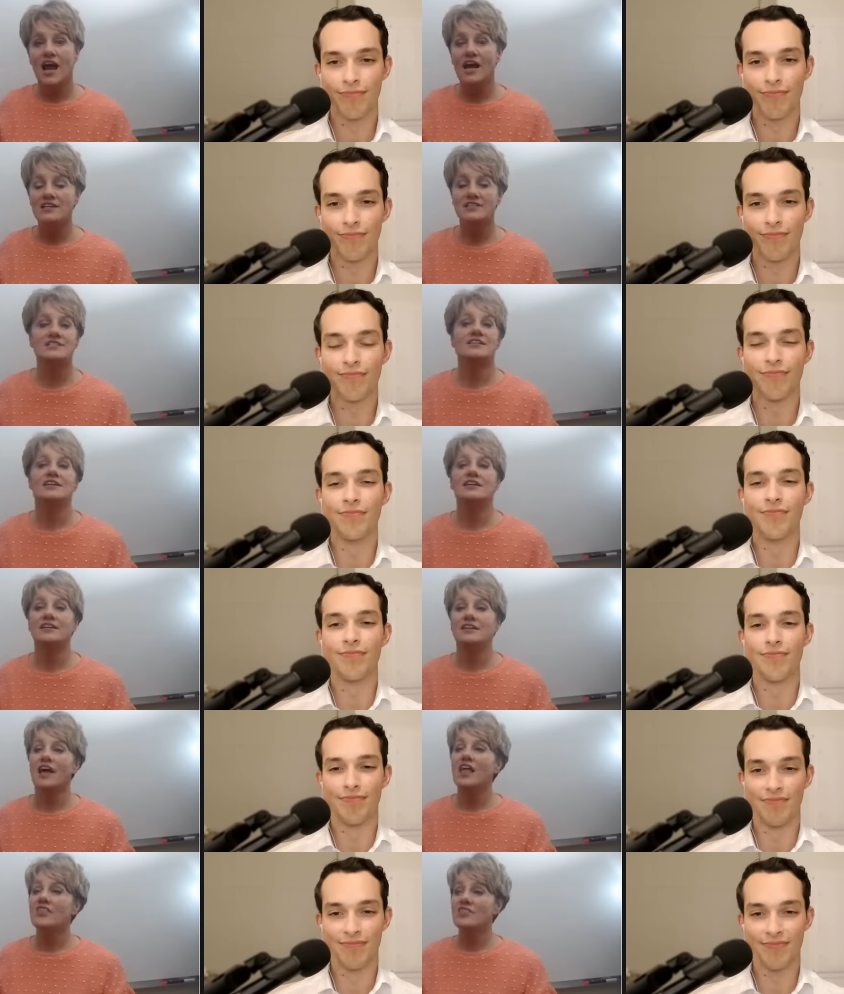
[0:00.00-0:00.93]
Speaker 1: I hmm.
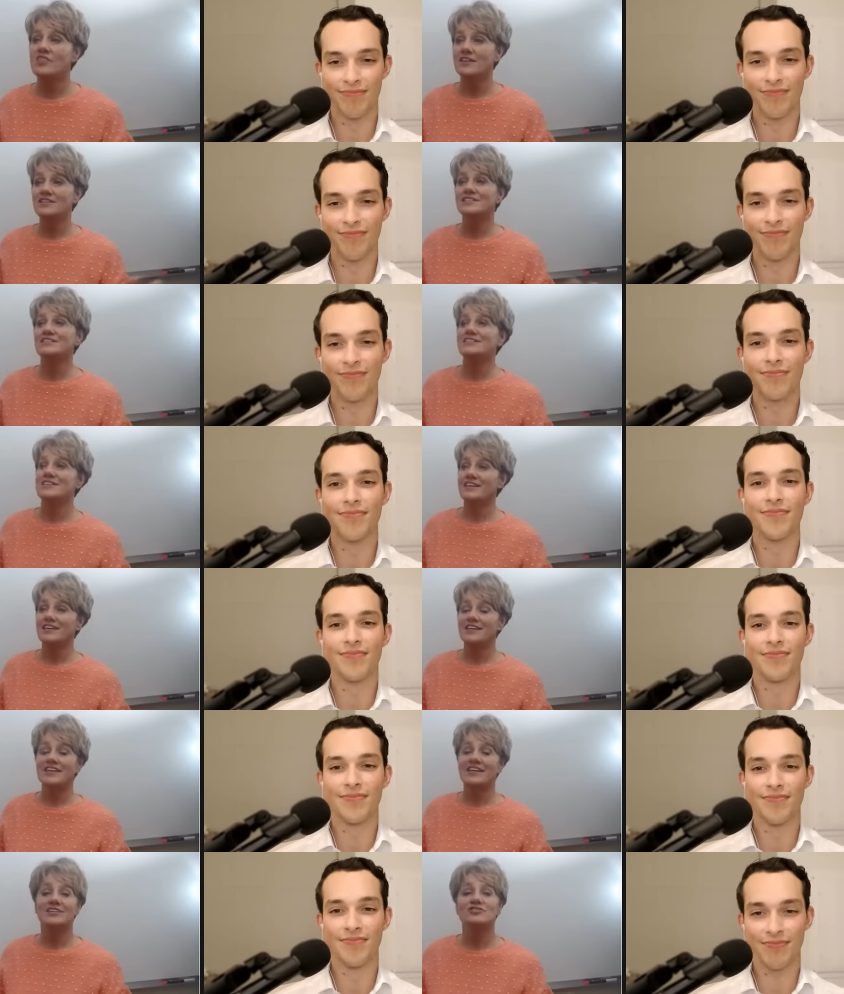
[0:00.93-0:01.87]
said, mm. "This
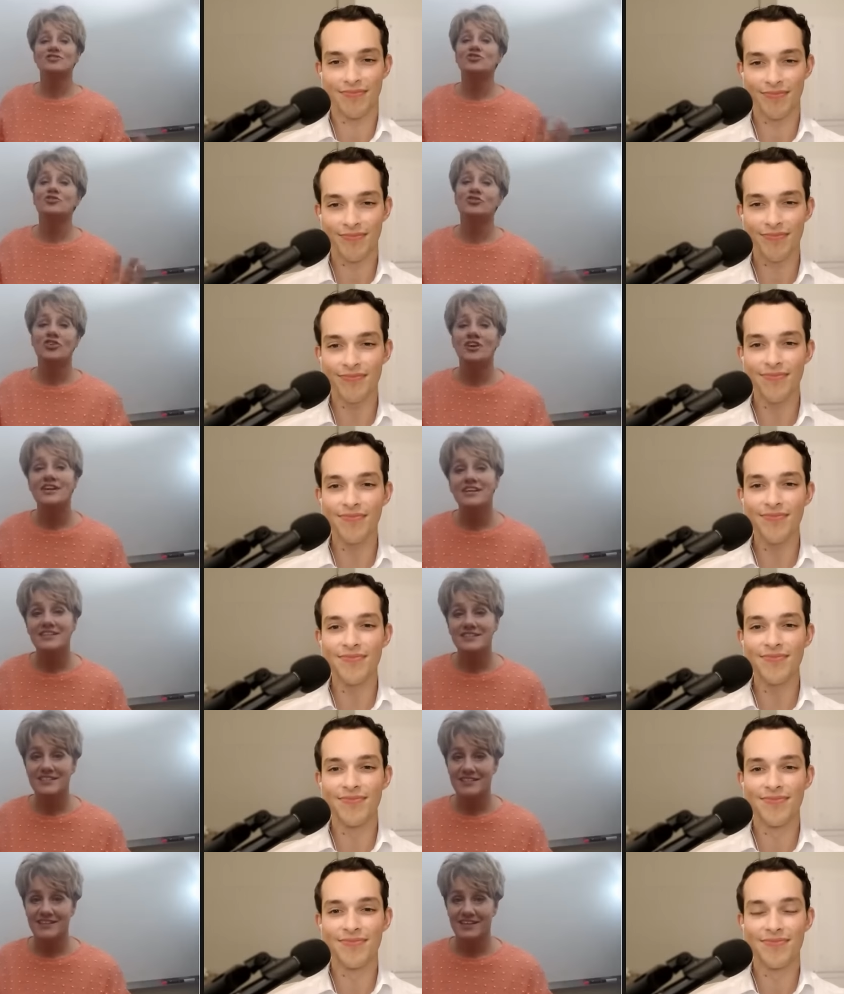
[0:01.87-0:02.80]
thing is
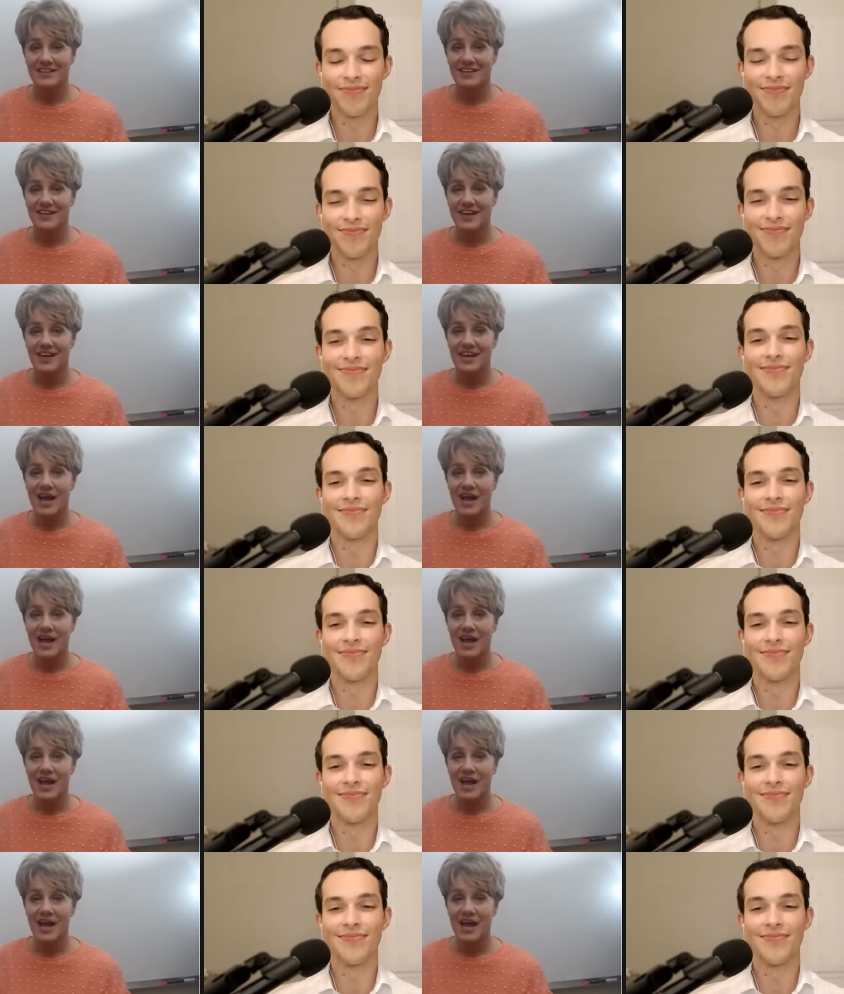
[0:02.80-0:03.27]
crazy."